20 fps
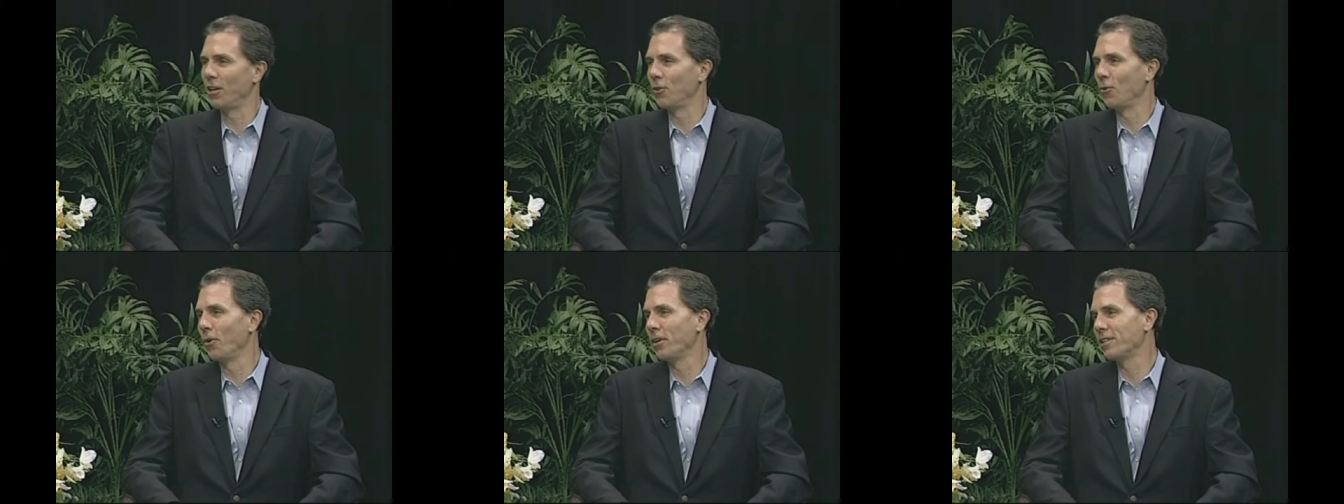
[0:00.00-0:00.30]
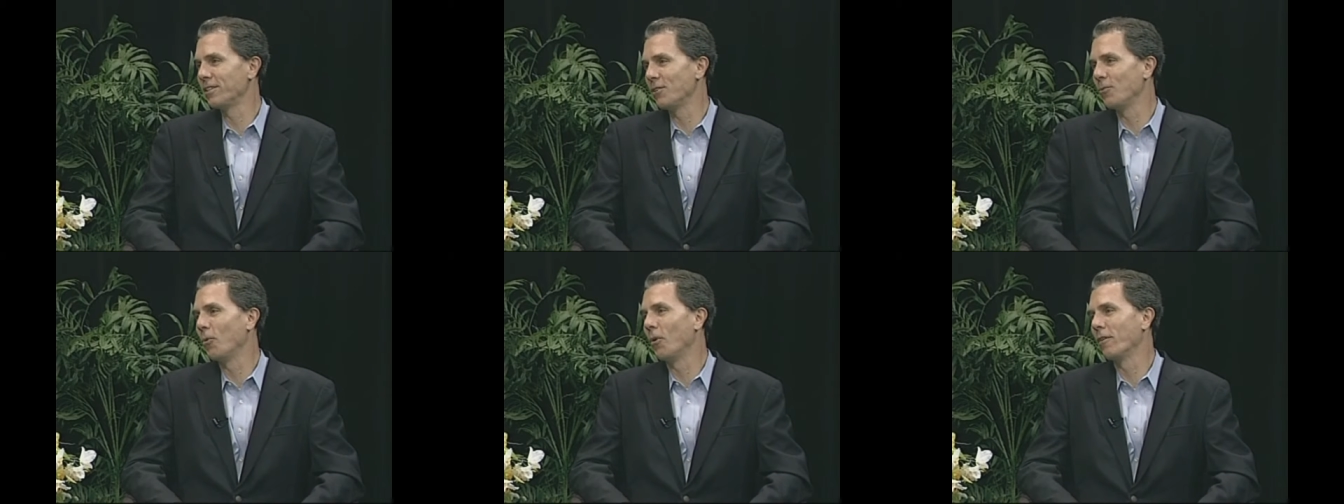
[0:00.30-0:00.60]

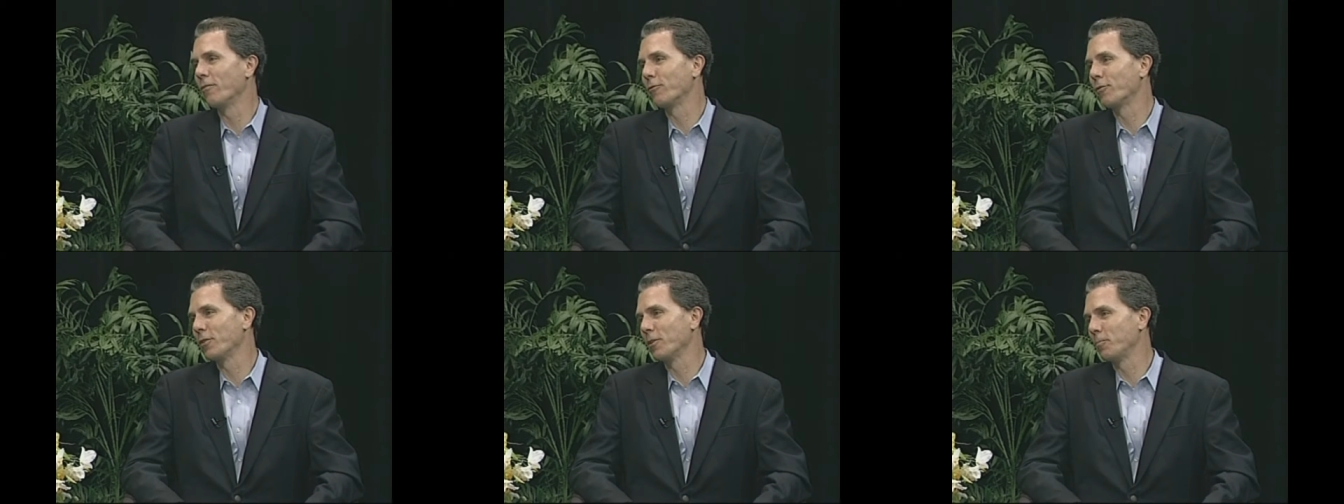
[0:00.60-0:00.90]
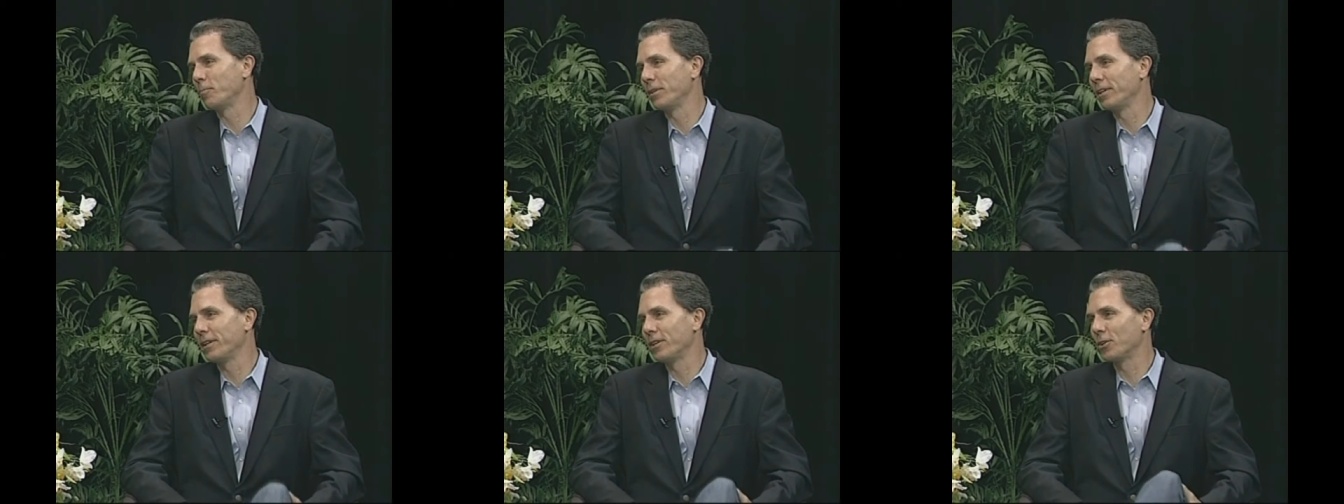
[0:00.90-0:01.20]
anointed one for
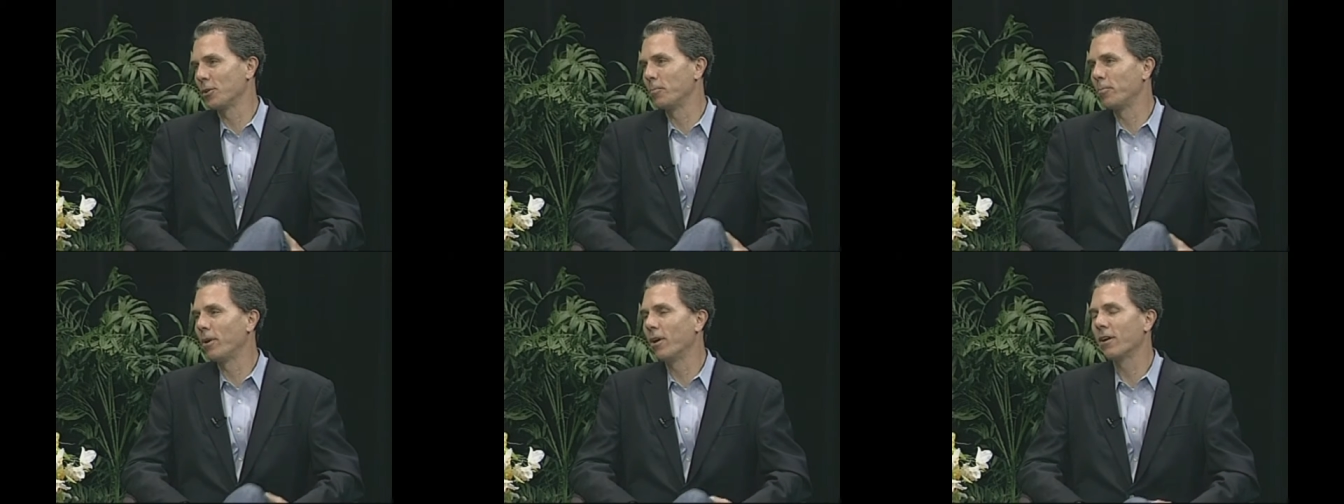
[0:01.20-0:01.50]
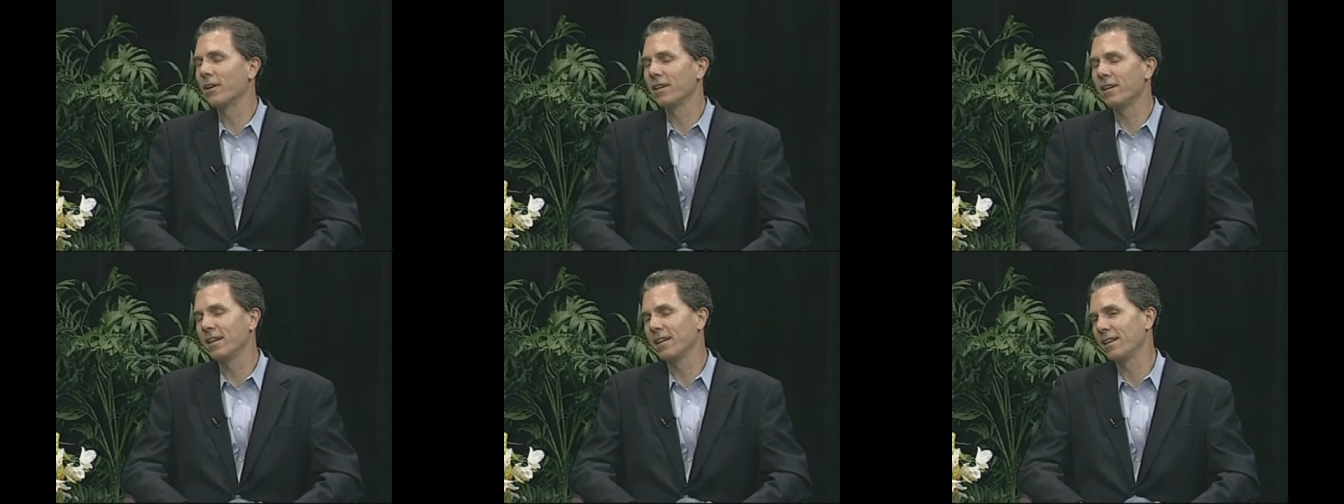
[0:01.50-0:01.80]
the political
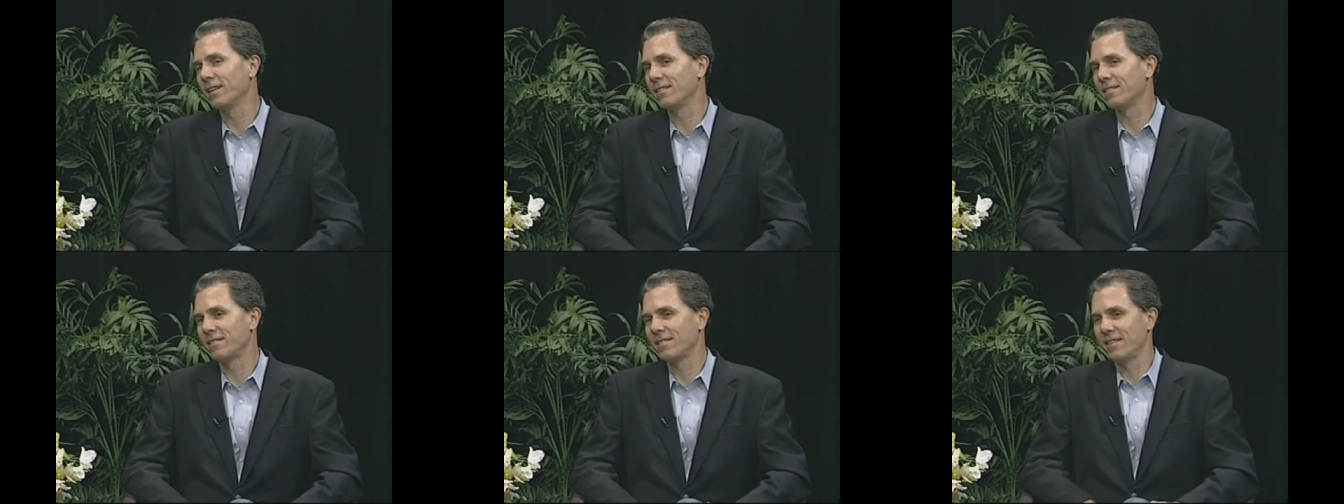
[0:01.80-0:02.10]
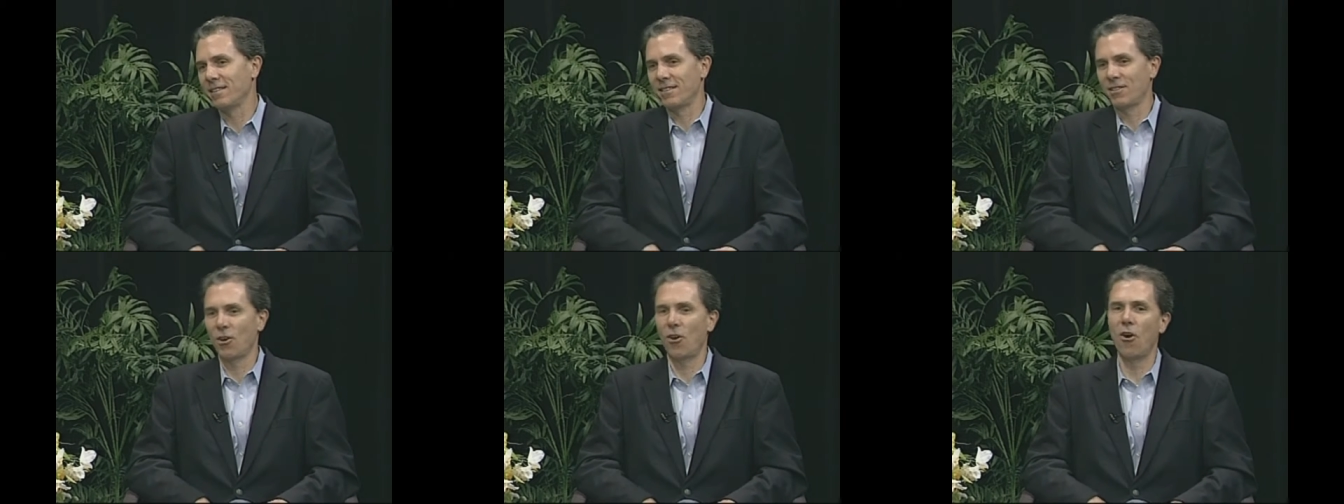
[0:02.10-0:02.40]
party, and it's
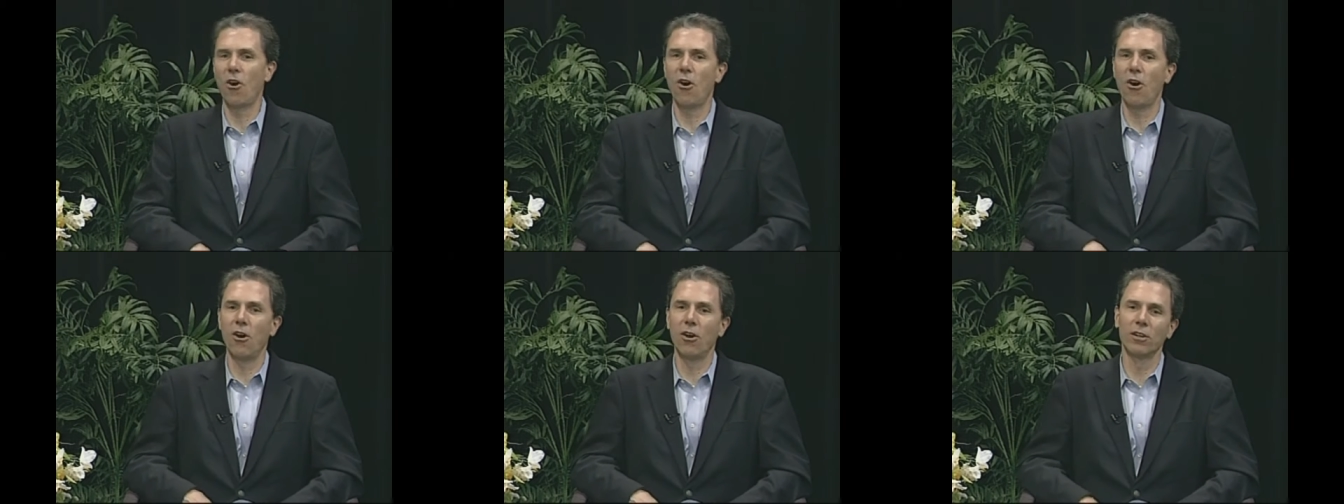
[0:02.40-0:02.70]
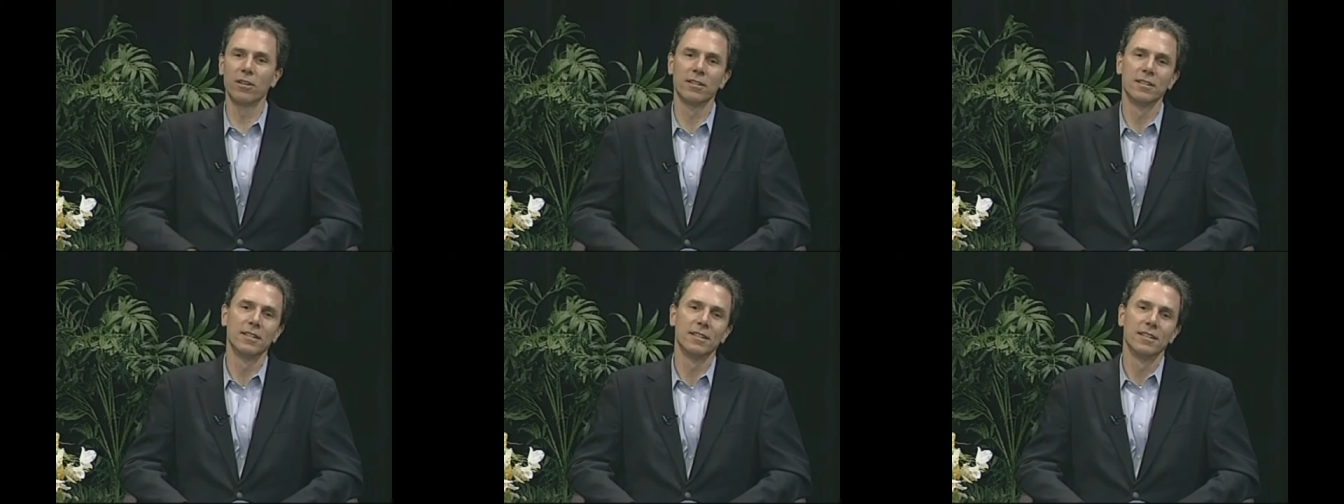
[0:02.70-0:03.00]
it's
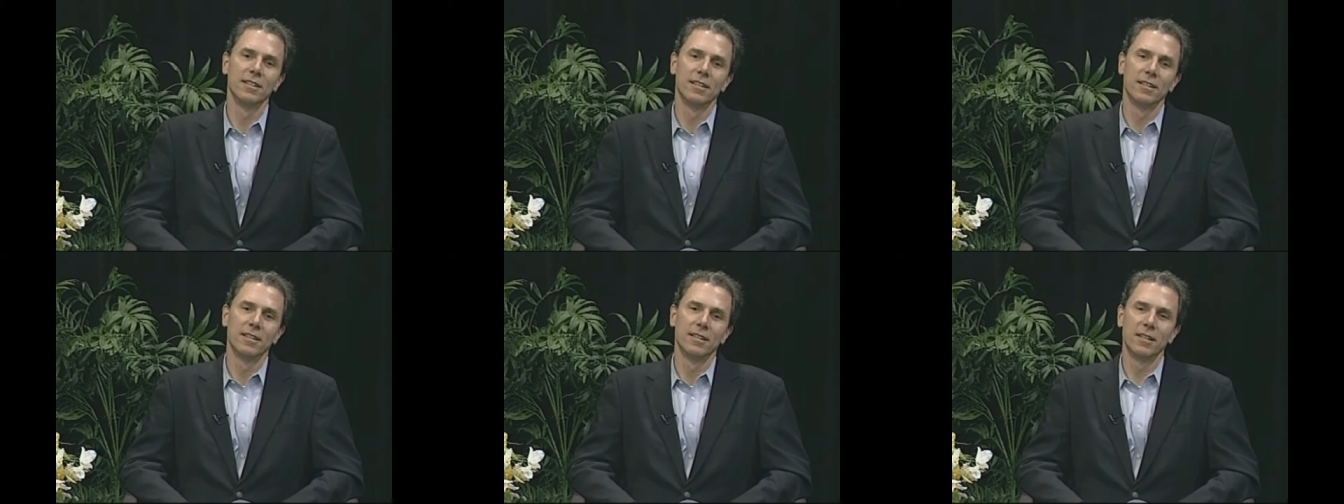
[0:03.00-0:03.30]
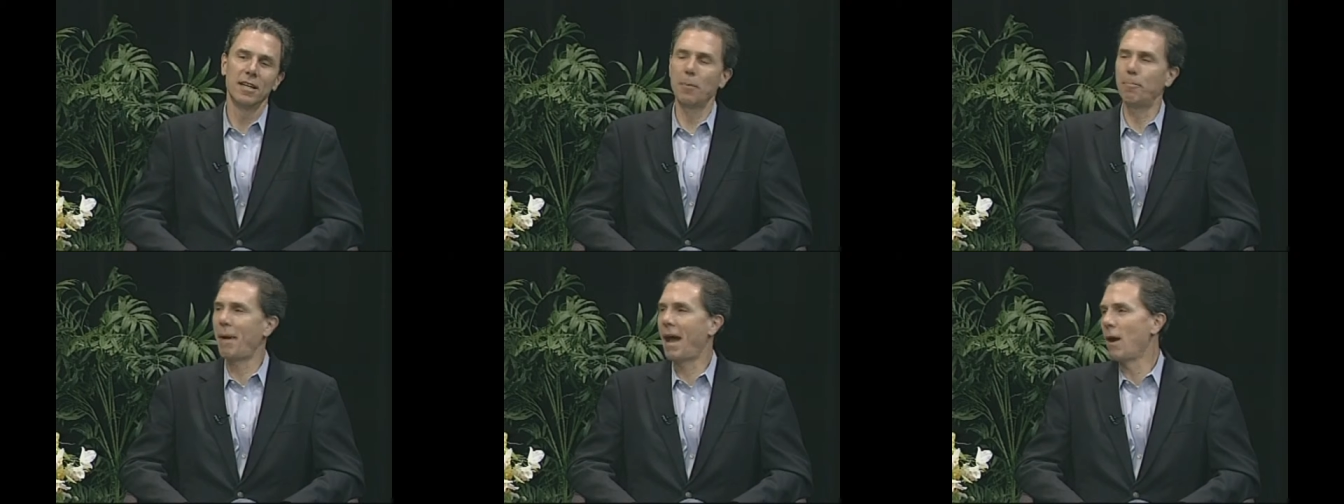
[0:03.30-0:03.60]
all
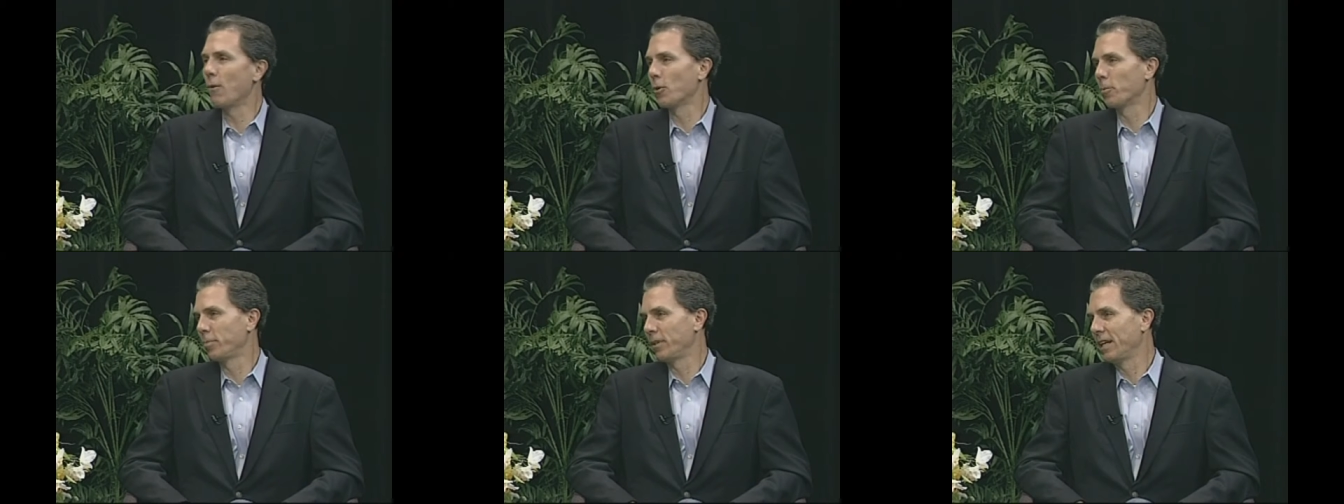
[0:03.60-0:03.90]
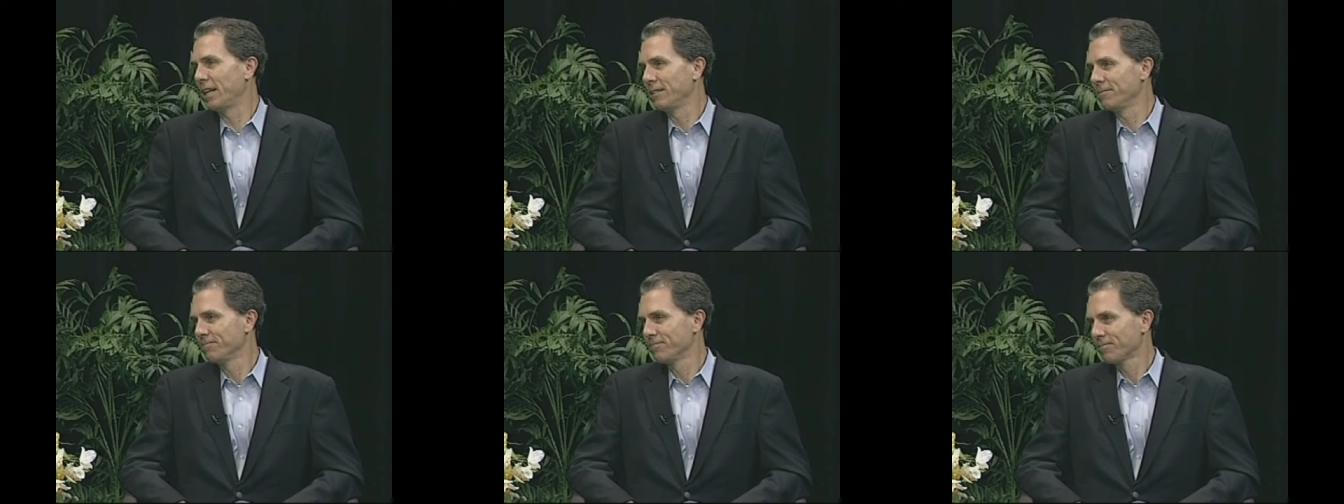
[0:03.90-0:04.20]
a power
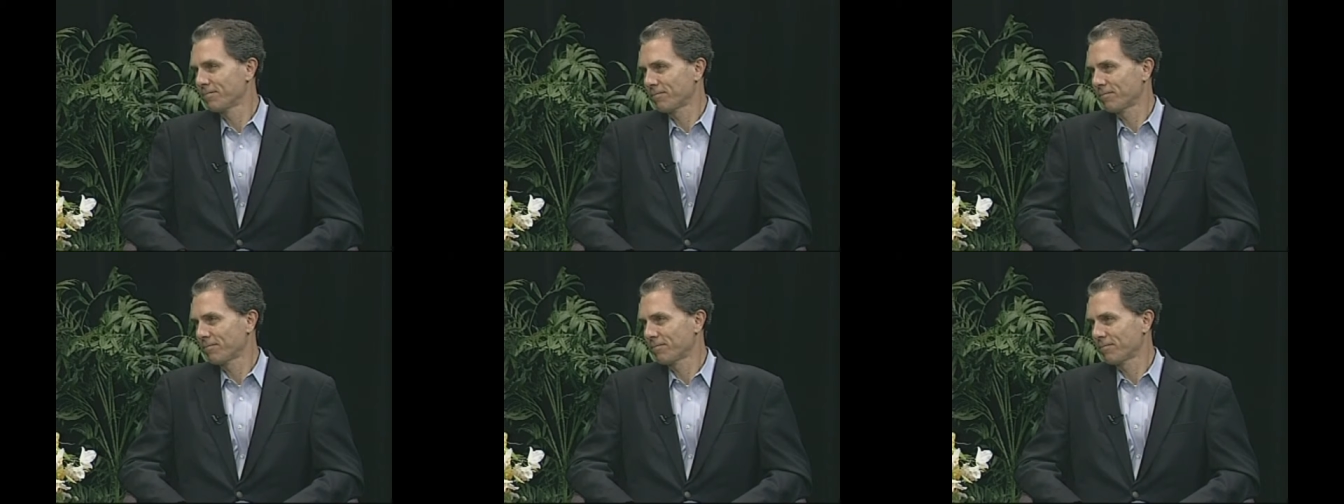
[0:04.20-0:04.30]
play.